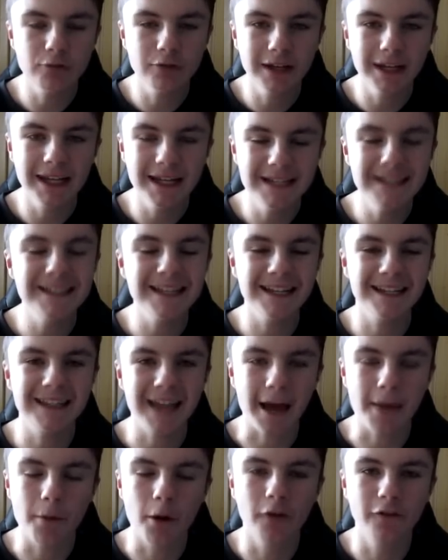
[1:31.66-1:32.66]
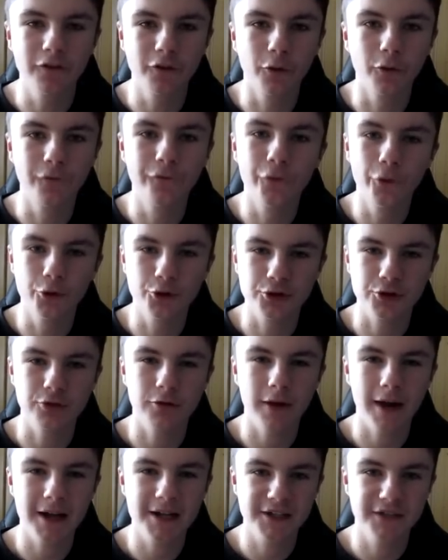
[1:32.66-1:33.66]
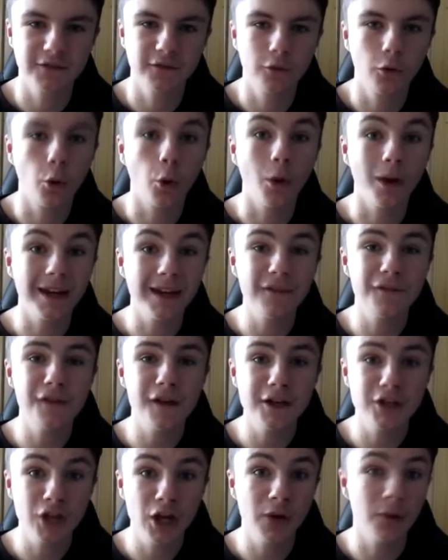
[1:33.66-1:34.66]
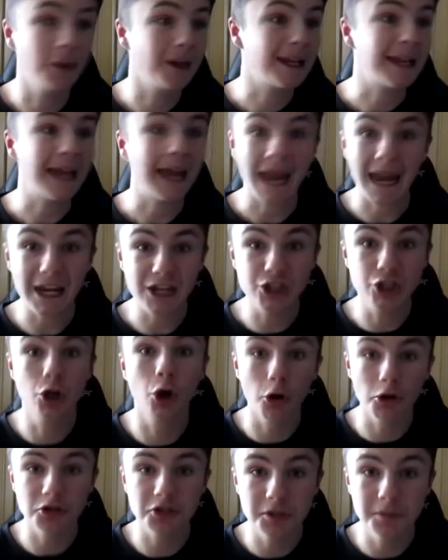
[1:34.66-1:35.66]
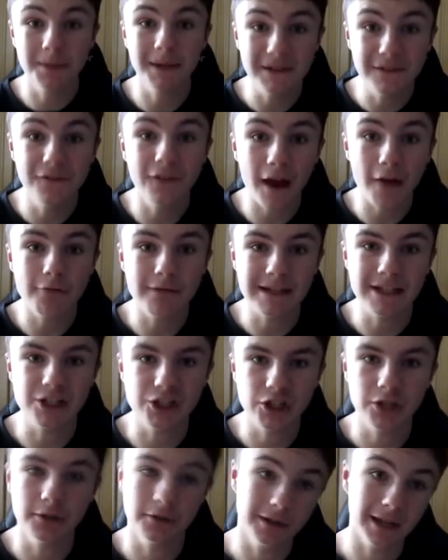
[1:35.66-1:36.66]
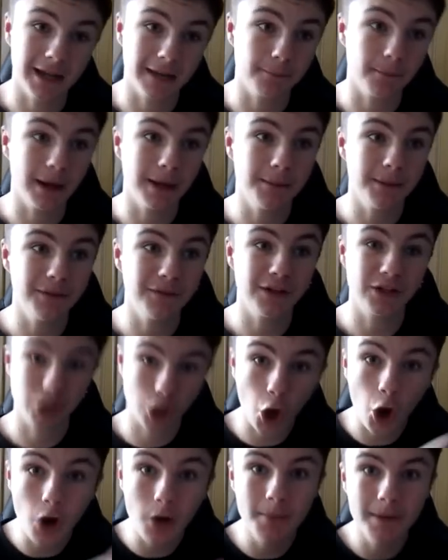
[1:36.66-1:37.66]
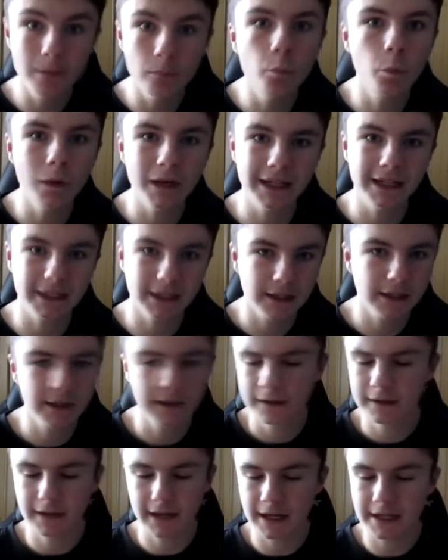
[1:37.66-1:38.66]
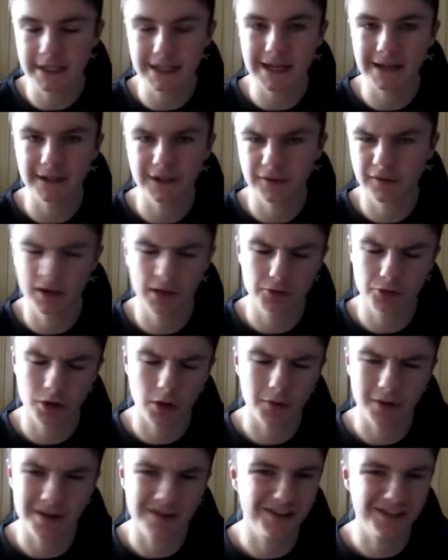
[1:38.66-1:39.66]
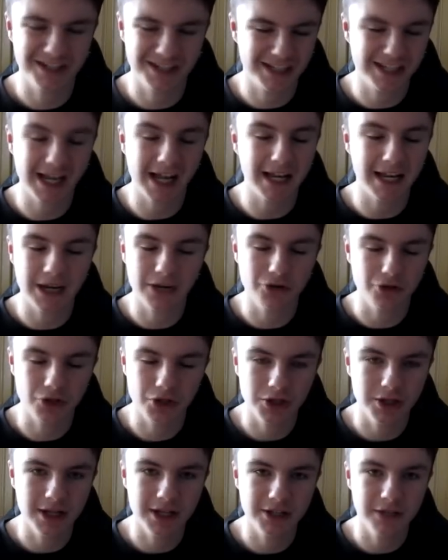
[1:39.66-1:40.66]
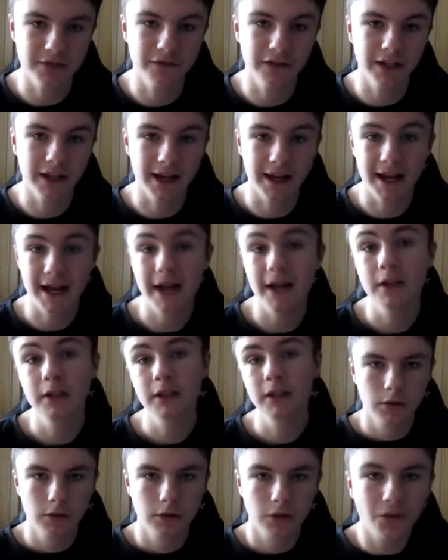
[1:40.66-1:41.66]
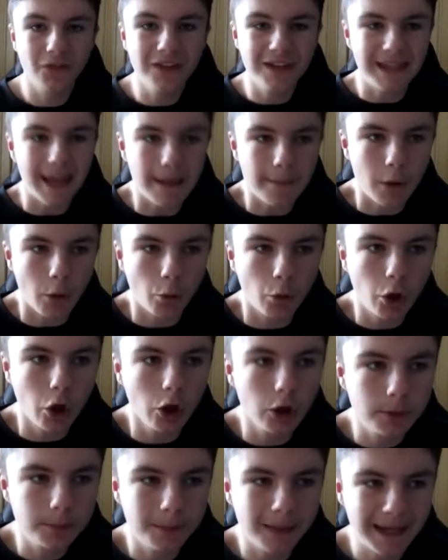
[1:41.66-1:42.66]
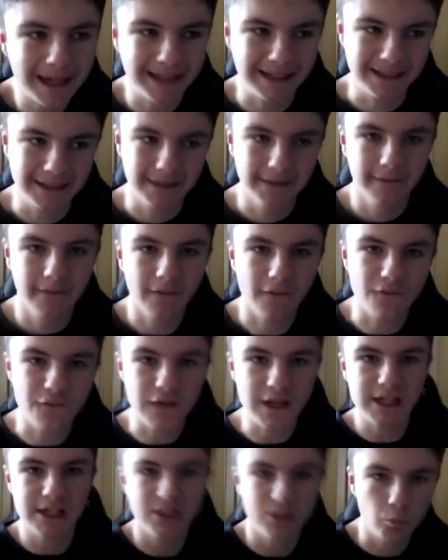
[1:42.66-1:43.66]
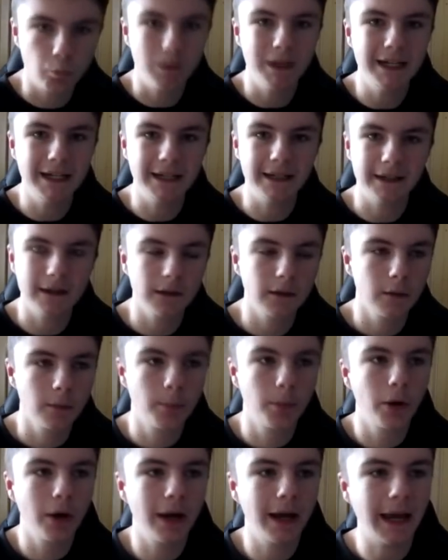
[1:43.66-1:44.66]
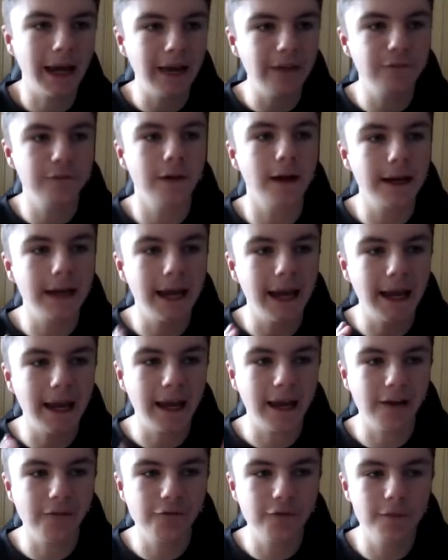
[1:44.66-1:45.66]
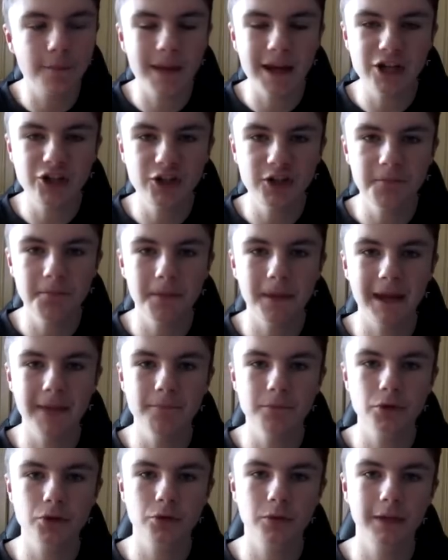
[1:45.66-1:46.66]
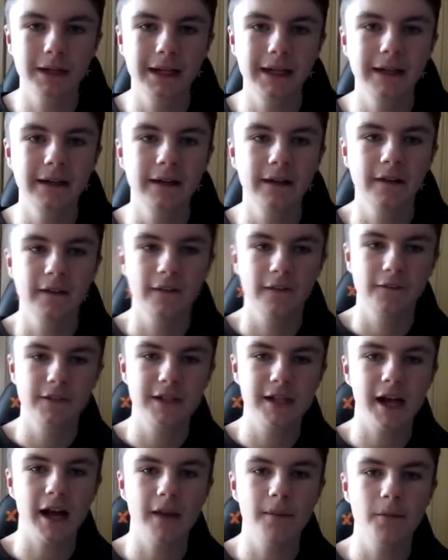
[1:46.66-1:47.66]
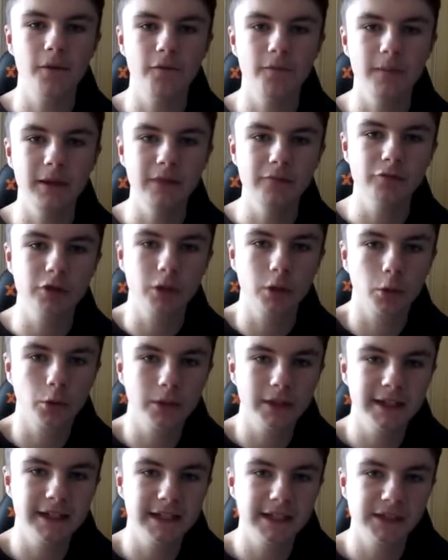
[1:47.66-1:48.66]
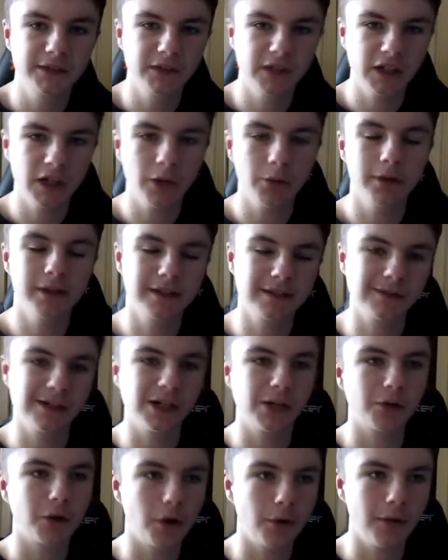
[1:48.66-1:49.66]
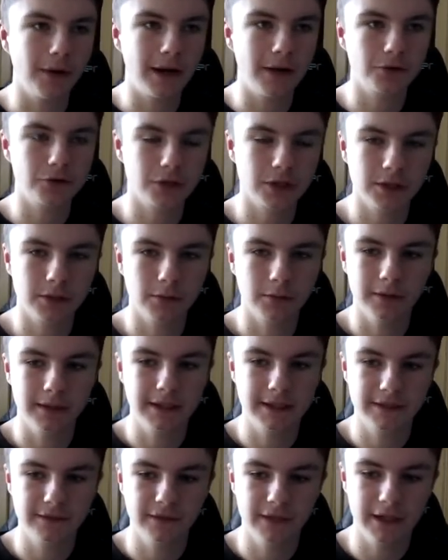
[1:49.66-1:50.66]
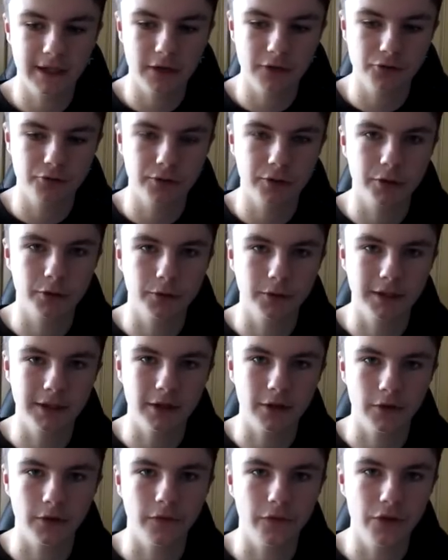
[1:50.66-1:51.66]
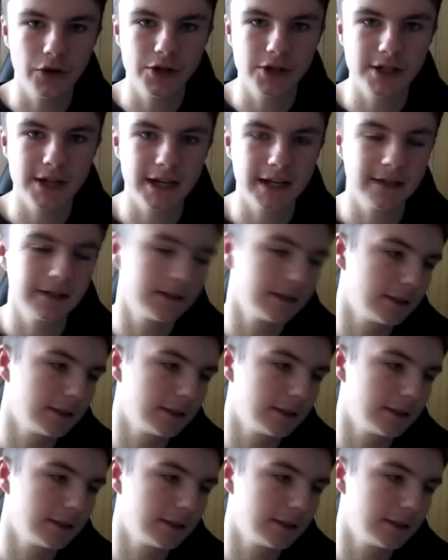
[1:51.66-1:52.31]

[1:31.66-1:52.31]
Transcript: release a demo for Forza Horizon four, and if they do, it's got to be very soon, like maybe this coming week. Like I said, this video is going out on a Saturday or Sunday, something like that. So the demo could be this week, but if I hear information in between the time of me recording this video and this video going out, so this video is recorded on a Thursday,